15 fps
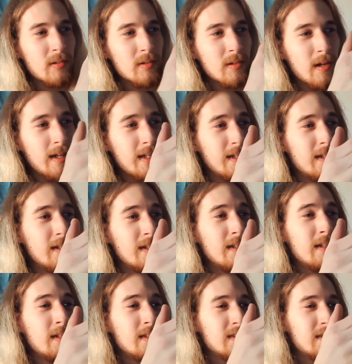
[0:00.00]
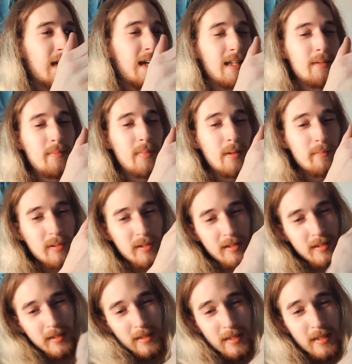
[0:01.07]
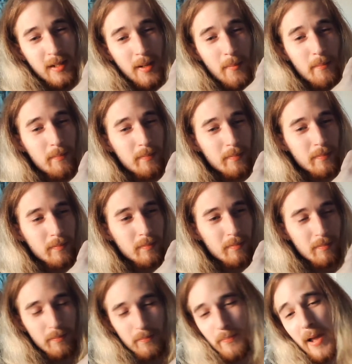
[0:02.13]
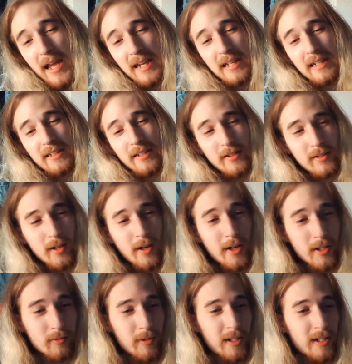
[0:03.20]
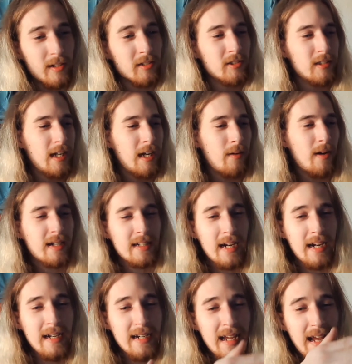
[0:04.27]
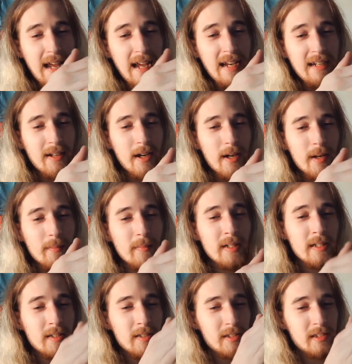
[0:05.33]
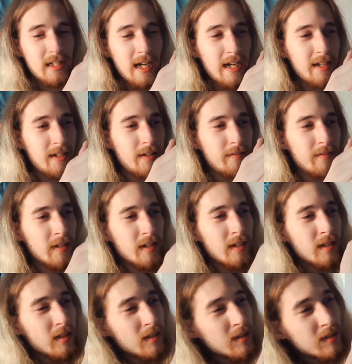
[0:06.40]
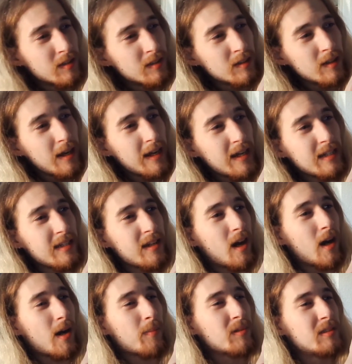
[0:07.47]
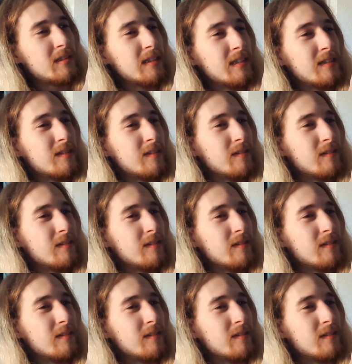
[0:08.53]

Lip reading: right side of the bumper to bang into the guardrail. So now I kind of end up just kind of in the opposite